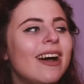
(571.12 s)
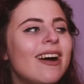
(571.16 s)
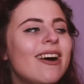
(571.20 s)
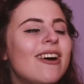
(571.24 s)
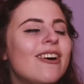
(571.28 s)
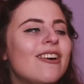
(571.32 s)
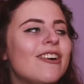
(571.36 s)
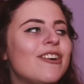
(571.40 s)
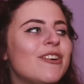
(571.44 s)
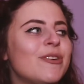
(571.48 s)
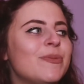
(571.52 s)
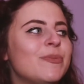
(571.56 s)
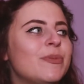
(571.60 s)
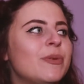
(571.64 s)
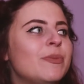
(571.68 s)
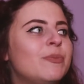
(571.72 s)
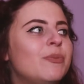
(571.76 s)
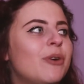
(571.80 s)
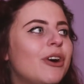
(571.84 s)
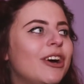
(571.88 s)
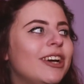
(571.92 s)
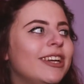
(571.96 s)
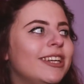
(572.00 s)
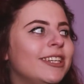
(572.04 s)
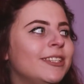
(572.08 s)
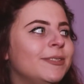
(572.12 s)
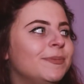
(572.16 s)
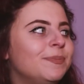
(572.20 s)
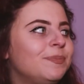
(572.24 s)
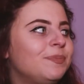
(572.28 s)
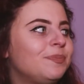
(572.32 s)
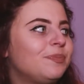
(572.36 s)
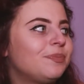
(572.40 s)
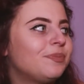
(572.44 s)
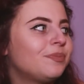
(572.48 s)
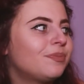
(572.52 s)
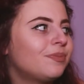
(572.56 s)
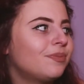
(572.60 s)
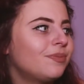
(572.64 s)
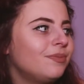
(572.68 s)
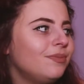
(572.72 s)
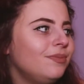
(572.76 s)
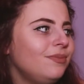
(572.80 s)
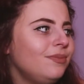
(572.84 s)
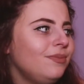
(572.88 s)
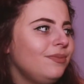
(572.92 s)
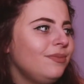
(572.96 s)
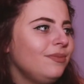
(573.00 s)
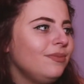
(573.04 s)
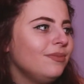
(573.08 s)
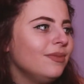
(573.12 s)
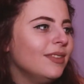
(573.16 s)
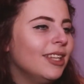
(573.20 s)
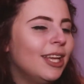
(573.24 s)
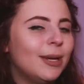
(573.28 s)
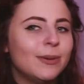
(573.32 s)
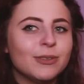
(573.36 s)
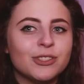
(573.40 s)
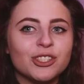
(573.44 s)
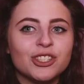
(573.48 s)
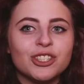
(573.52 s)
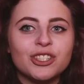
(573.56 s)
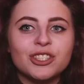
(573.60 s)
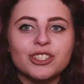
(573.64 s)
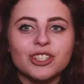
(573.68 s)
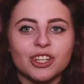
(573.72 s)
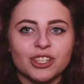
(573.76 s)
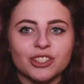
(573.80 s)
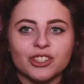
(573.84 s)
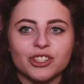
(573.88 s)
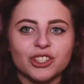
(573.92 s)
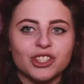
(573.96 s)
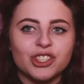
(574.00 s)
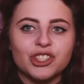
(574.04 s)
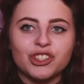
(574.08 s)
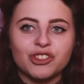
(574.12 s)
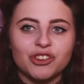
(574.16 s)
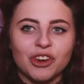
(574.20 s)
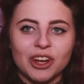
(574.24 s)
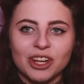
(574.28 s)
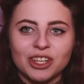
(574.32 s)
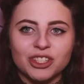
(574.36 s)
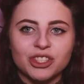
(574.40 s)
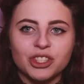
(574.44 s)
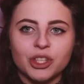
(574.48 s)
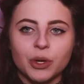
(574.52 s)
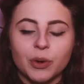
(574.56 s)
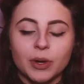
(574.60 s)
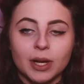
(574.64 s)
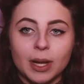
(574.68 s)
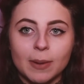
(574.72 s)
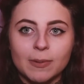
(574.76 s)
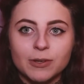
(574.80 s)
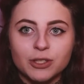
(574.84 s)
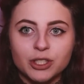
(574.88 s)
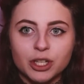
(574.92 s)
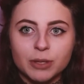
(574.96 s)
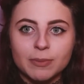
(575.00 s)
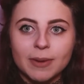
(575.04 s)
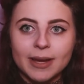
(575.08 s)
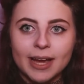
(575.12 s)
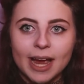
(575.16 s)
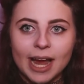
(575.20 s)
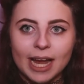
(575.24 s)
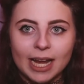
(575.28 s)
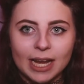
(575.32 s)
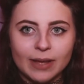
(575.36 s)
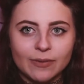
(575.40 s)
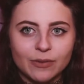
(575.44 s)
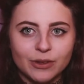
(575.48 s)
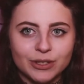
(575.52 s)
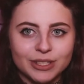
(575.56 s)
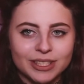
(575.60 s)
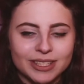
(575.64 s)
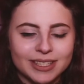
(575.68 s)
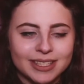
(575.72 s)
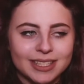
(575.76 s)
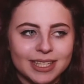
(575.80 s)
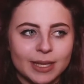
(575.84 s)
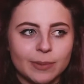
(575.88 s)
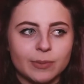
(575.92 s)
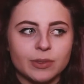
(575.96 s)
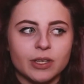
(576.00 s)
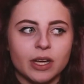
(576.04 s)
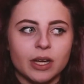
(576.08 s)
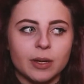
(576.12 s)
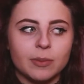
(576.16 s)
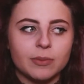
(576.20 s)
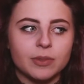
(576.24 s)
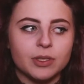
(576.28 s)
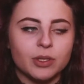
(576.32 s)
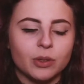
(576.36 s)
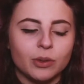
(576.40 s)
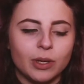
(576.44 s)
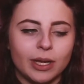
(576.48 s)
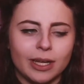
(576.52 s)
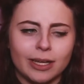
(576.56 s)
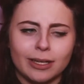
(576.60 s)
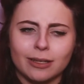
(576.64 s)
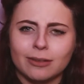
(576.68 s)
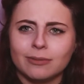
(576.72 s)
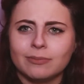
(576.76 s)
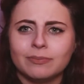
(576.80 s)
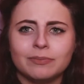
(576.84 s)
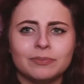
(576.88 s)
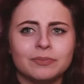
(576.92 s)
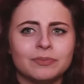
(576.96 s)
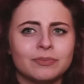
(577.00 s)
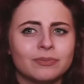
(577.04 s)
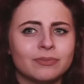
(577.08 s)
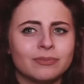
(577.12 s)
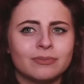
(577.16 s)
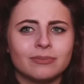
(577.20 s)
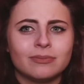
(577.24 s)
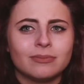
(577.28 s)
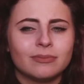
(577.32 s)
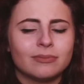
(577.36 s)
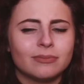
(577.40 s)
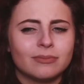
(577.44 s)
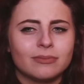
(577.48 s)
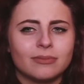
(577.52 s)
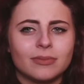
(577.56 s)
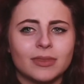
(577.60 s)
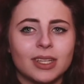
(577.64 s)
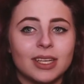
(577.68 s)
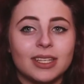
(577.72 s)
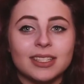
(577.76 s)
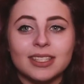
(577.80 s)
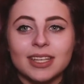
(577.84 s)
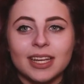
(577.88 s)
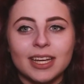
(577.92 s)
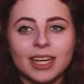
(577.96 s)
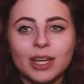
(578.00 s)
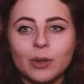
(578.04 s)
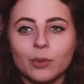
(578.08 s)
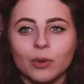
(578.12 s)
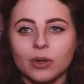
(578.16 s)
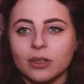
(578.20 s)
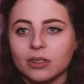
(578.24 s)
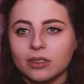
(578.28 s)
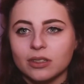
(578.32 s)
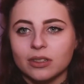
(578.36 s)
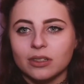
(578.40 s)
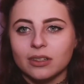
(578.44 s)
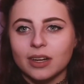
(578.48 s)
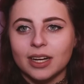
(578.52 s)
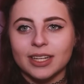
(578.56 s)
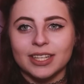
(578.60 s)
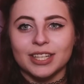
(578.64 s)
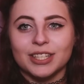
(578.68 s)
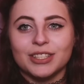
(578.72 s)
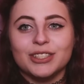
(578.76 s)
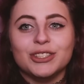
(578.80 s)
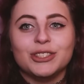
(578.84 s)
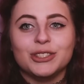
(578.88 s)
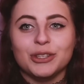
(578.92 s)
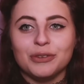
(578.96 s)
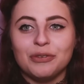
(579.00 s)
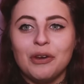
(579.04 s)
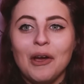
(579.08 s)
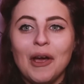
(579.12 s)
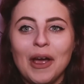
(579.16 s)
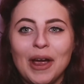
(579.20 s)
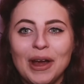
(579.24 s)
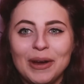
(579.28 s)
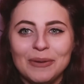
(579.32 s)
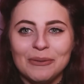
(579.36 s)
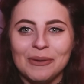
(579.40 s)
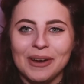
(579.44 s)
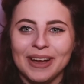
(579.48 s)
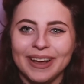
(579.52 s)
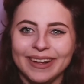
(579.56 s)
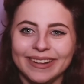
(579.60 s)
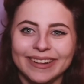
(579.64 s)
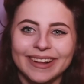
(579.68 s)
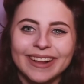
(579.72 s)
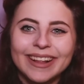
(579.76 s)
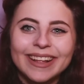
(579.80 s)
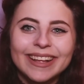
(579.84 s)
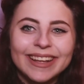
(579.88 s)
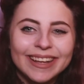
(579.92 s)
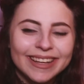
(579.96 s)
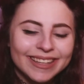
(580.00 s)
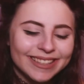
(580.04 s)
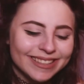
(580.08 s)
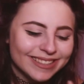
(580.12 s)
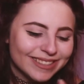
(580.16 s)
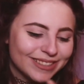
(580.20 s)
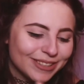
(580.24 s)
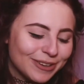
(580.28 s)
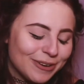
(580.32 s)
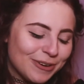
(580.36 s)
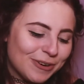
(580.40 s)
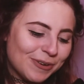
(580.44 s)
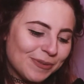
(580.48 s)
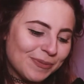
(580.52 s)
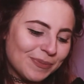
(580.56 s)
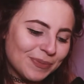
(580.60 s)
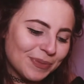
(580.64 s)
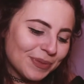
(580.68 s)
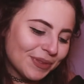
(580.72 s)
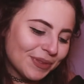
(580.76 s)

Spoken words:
but it was just such a stress show, and I was doing my A-levels at the same time, so like, is it any wonder I didn't do very well? So,